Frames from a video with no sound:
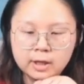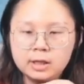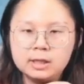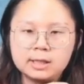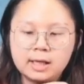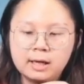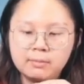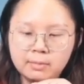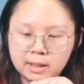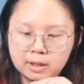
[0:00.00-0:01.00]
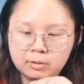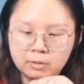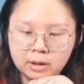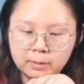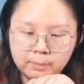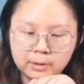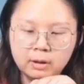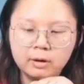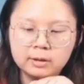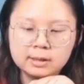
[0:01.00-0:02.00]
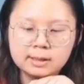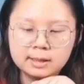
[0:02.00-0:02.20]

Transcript: It can make your belongings